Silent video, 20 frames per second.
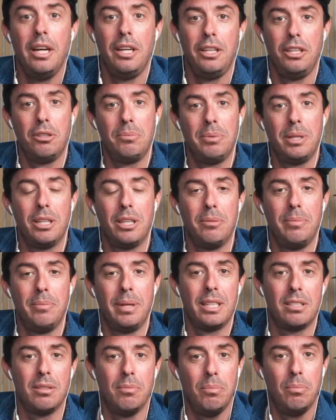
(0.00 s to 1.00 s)
You'll be able to
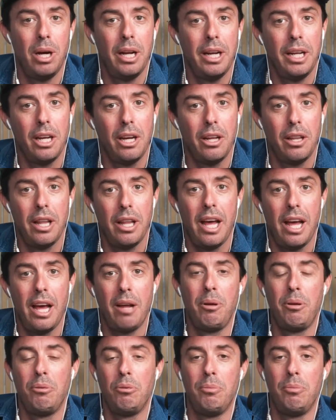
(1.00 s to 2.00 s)
make some money on that.
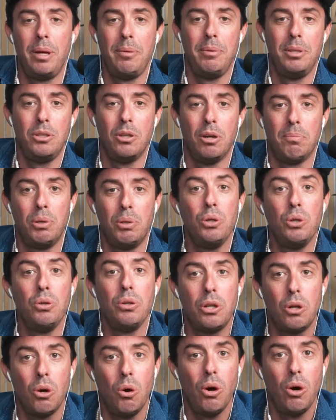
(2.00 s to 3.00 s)
We'll maybe do a
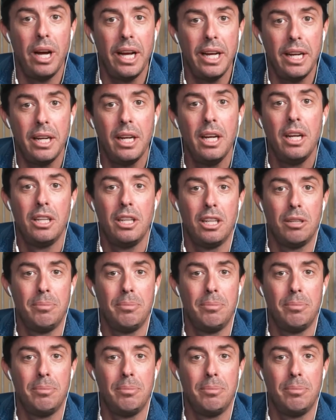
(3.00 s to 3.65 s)
Putin coin. You'll be